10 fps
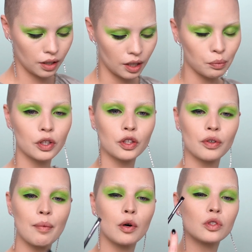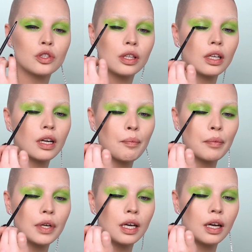I'm gonna grab onto the
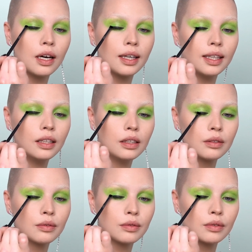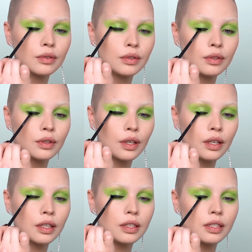number 9
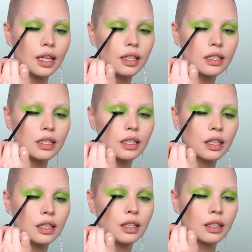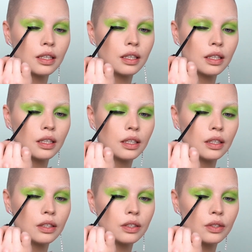Cozzette
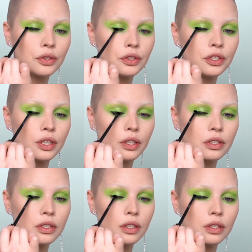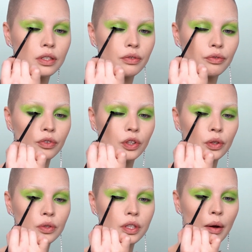to just
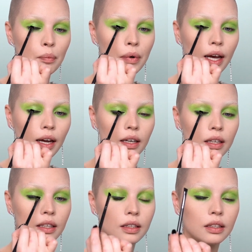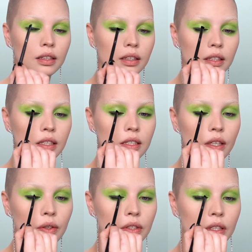diffuse that black
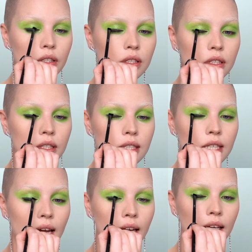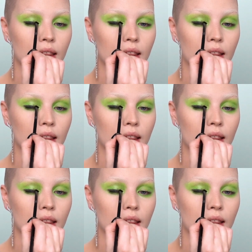so it doesn't stay